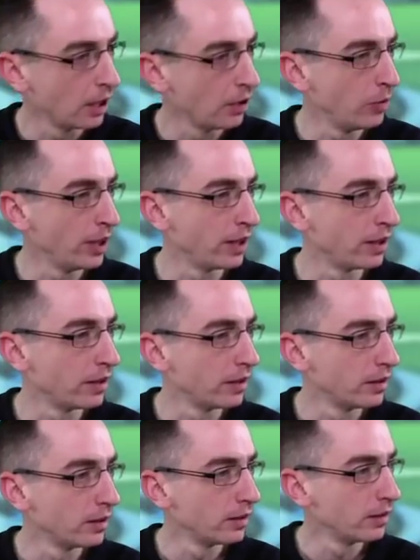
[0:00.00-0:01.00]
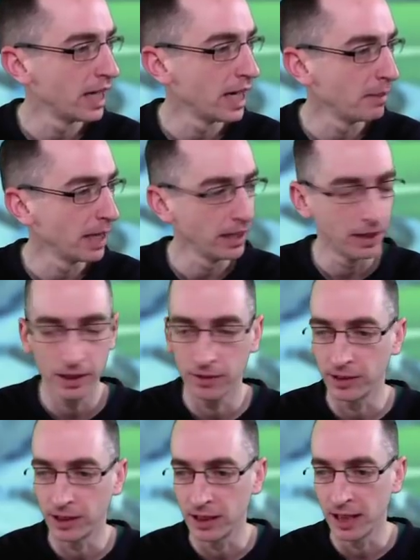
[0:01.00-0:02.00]
with Kingmakers for
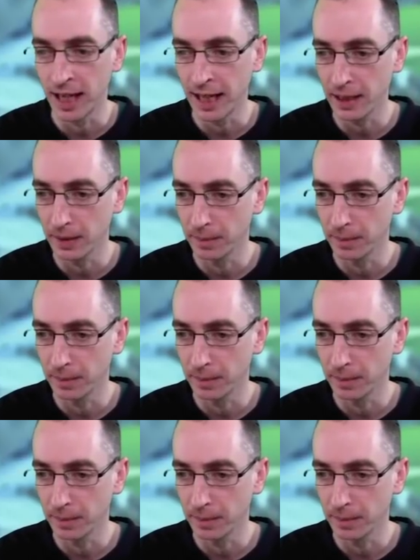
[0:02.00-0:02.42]
today.